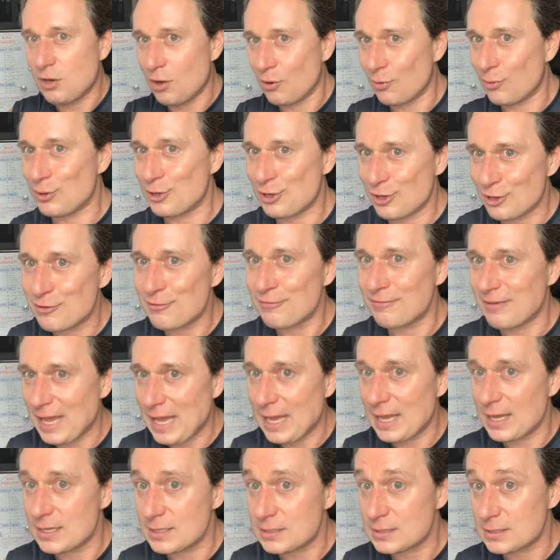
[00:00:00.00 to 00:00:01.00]
know in
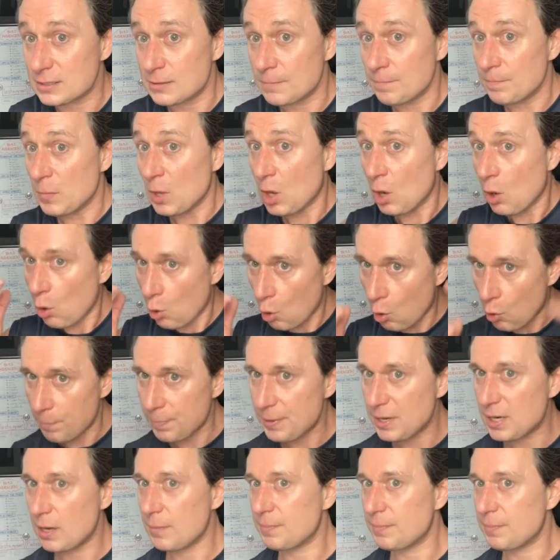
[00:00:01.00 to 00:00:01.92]
advance, open